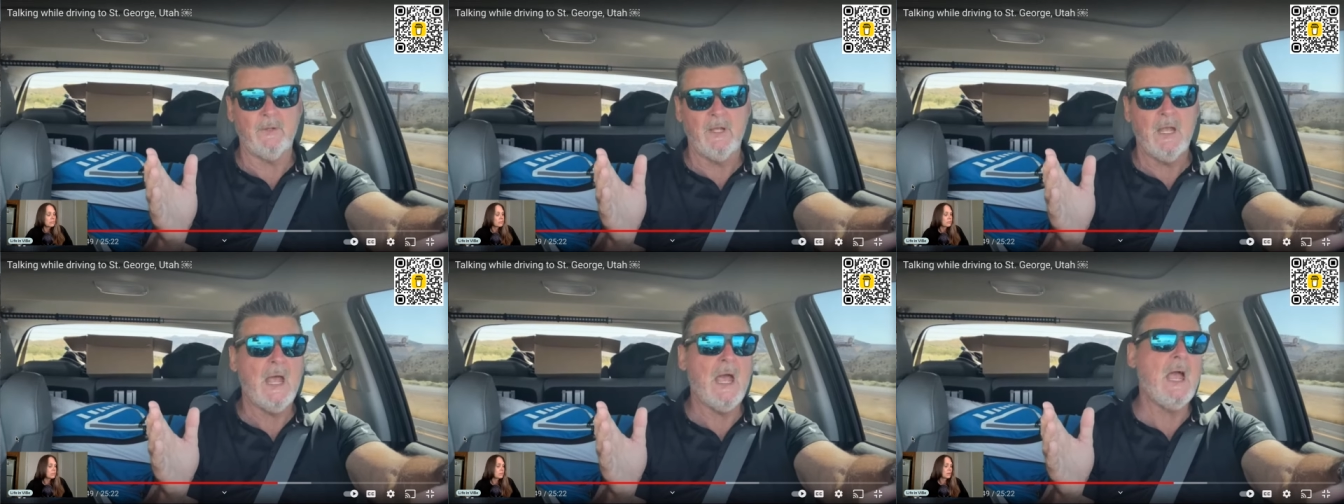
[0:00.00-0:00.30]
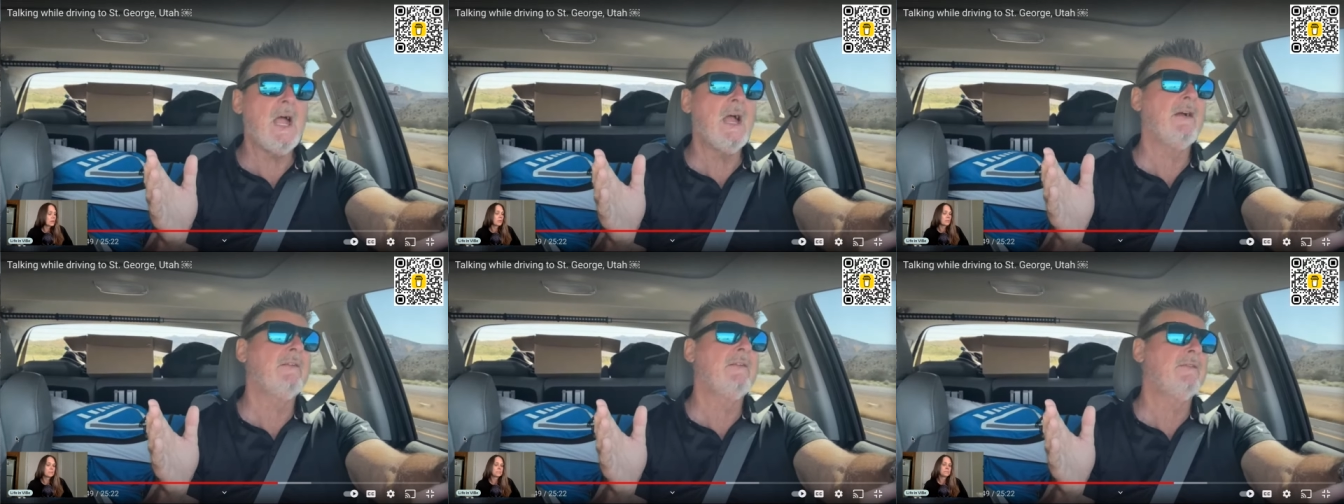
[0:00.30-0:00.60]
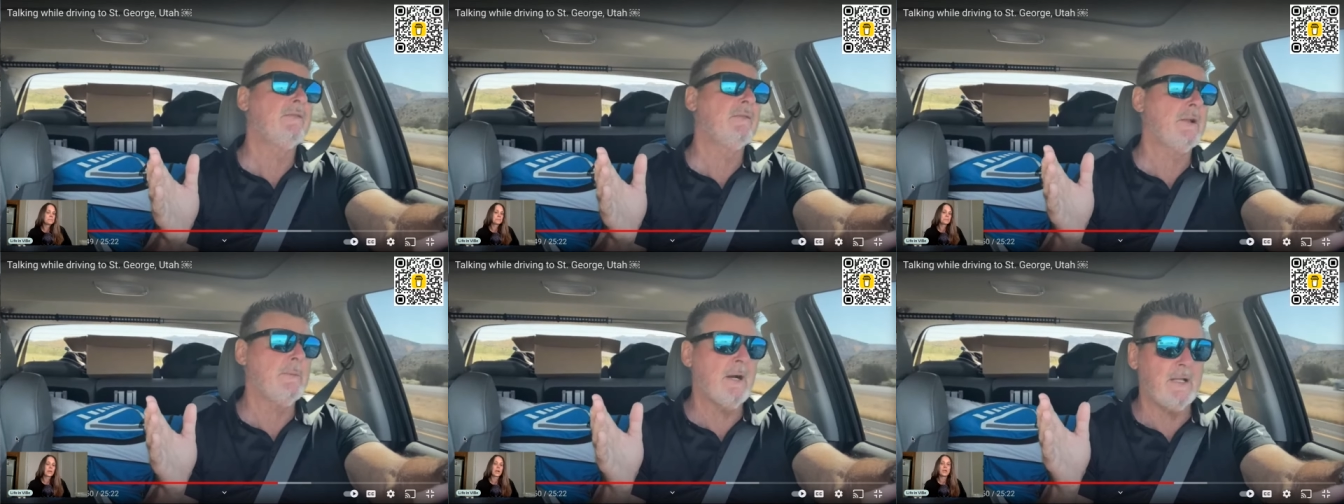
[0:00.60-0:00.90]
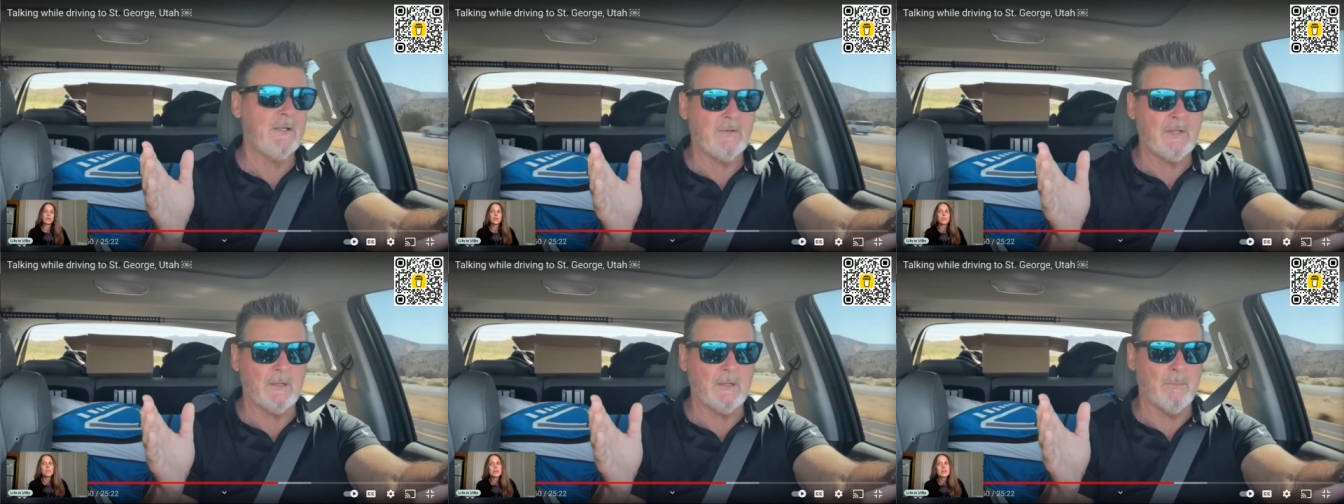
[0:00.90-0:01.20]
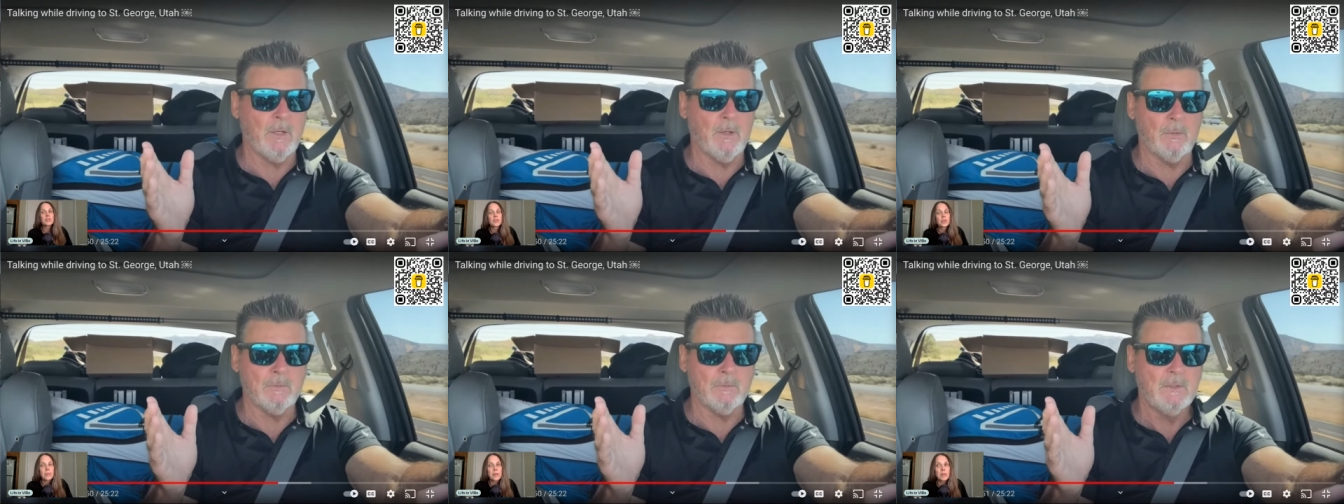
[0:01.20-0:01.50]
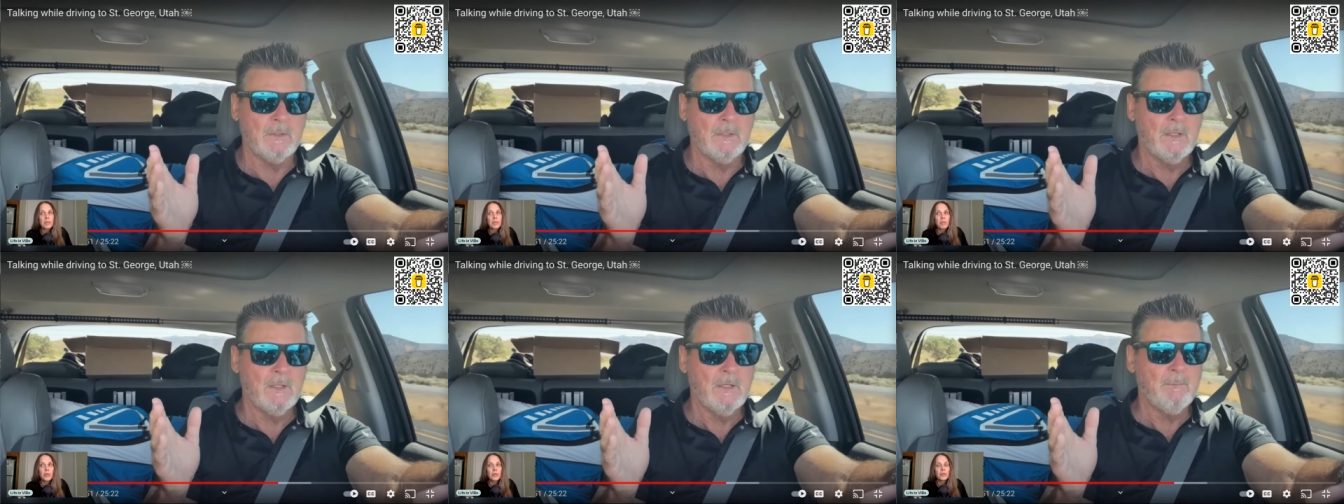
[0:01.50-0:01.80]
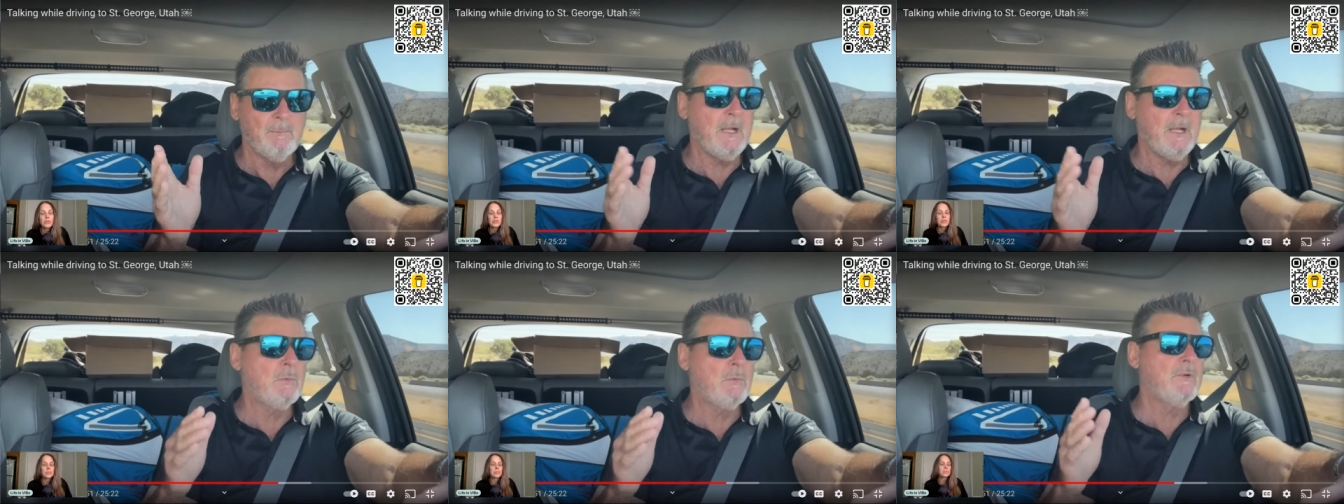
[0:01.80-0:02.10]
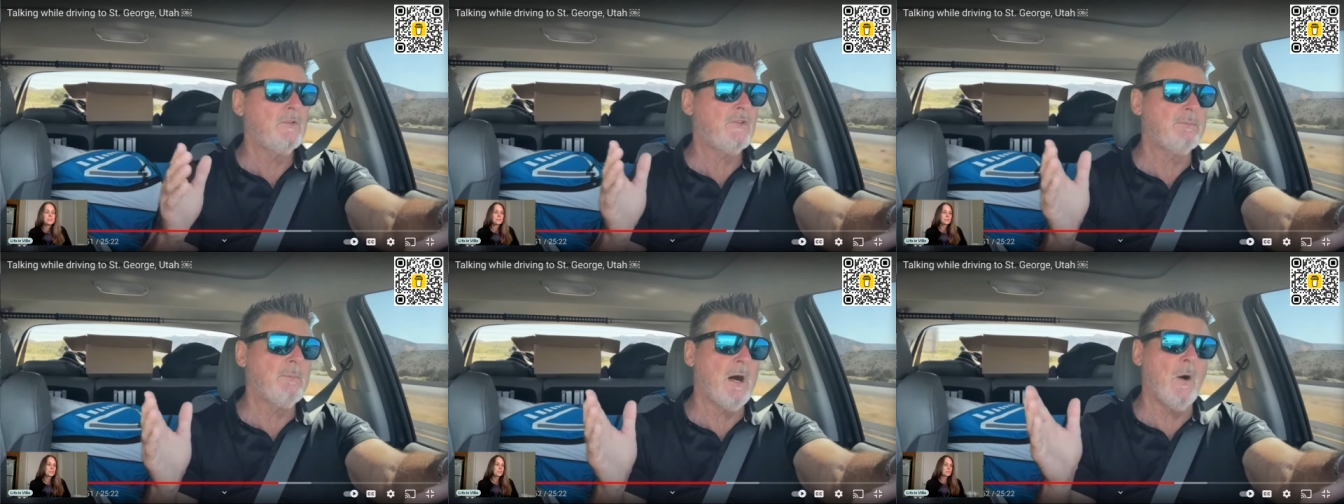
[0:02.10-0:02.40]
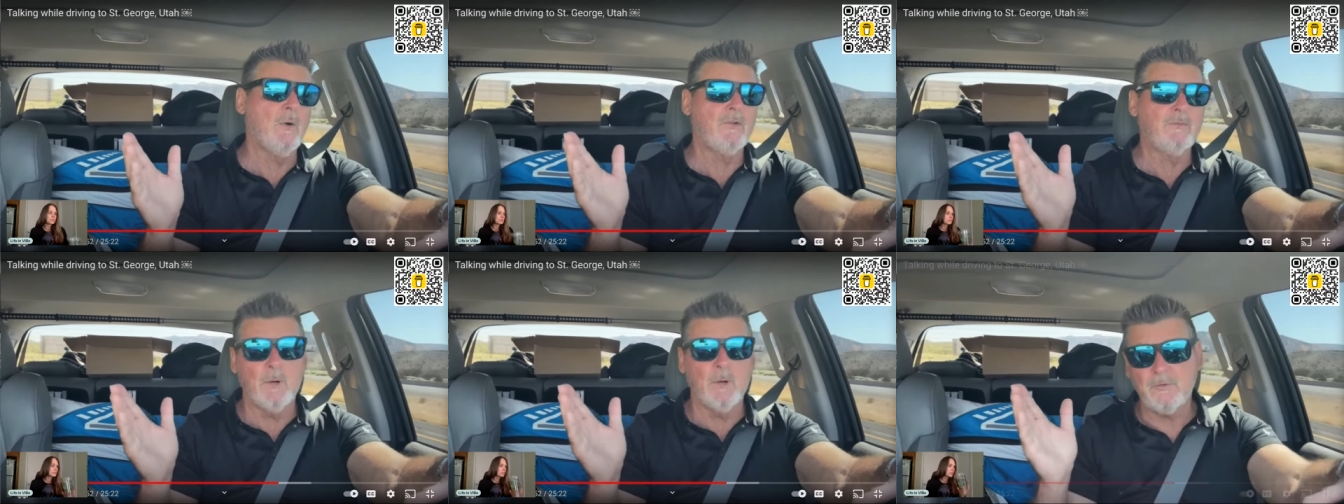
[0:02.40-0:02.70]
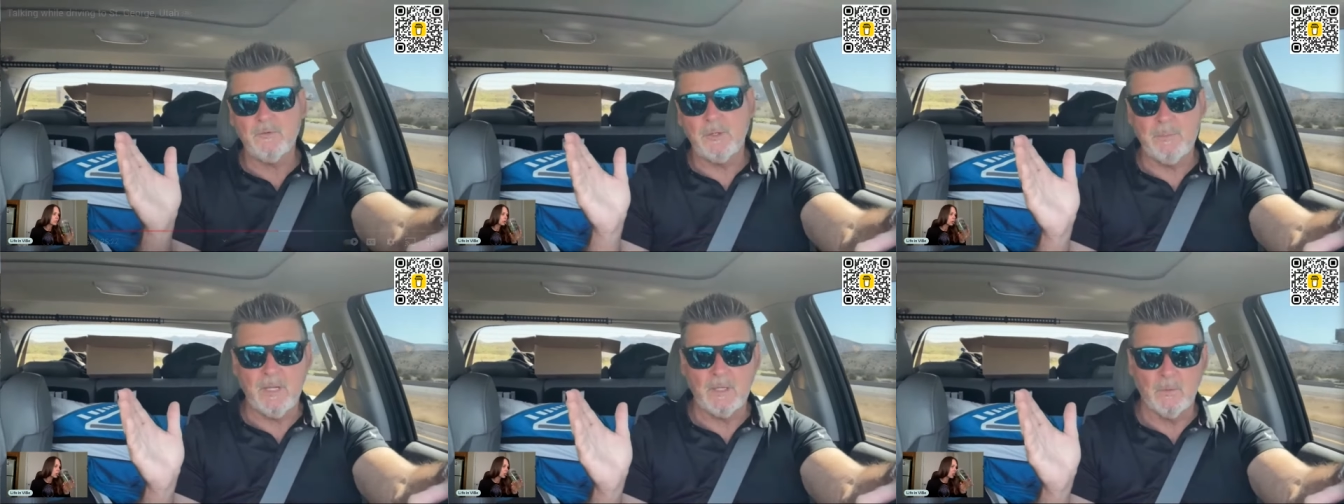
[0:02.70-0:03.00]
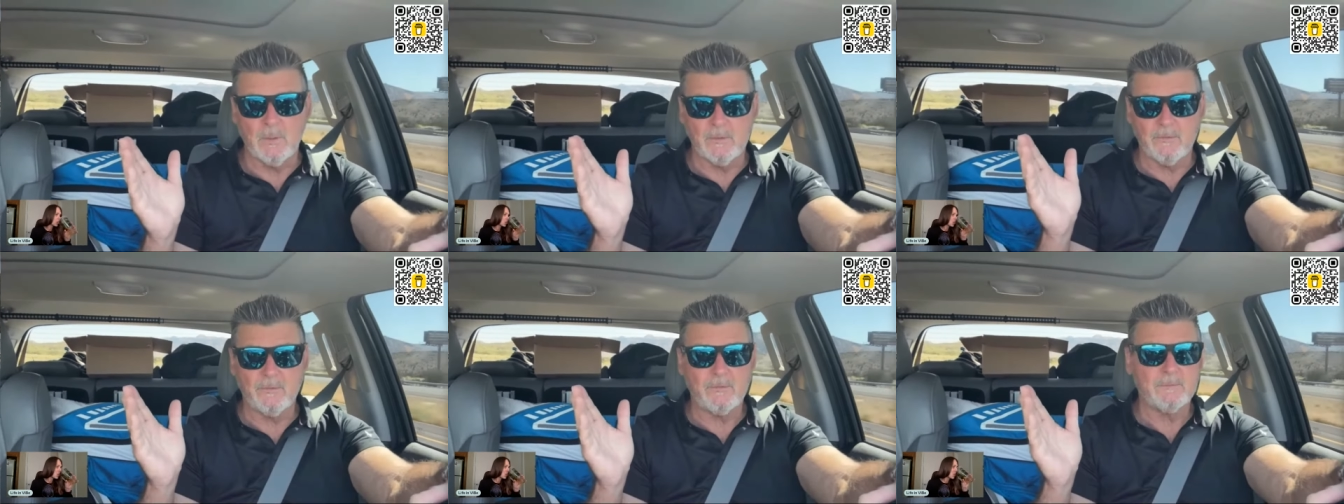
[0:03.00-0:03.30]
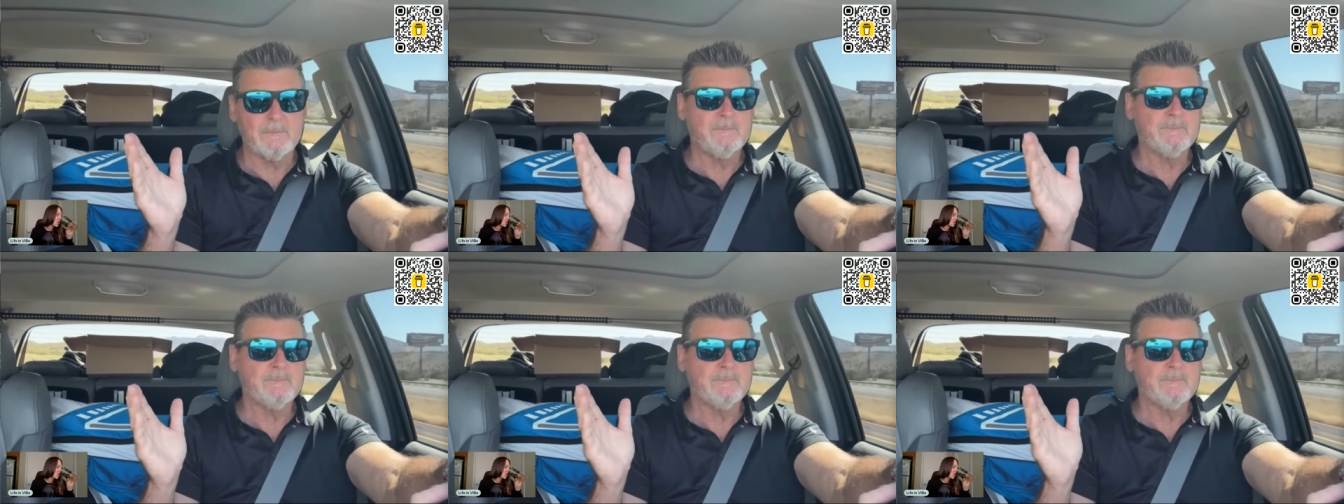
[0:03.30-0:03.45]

Everybody's got a boat. To be rude. Big ones, small ones, mostly big ones.